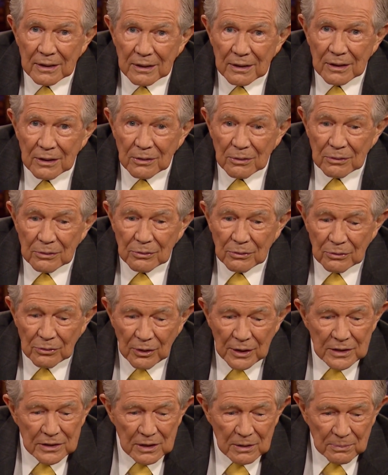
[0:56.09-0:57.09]
You know,
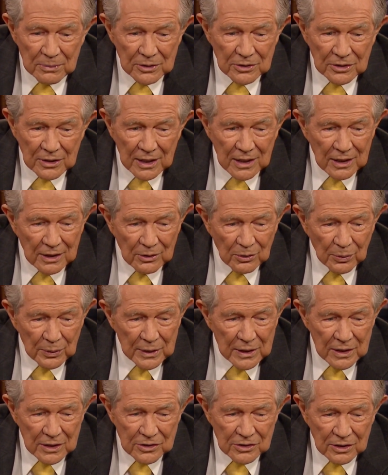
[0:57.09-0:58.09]
raise up the child the
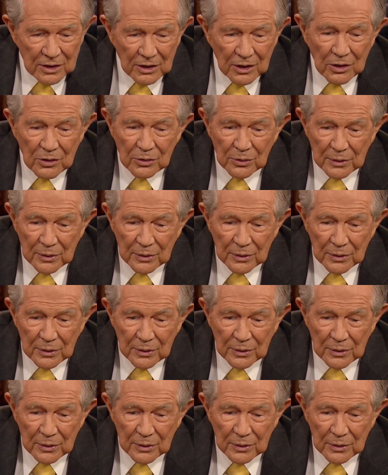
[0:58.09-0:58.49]
way he should go.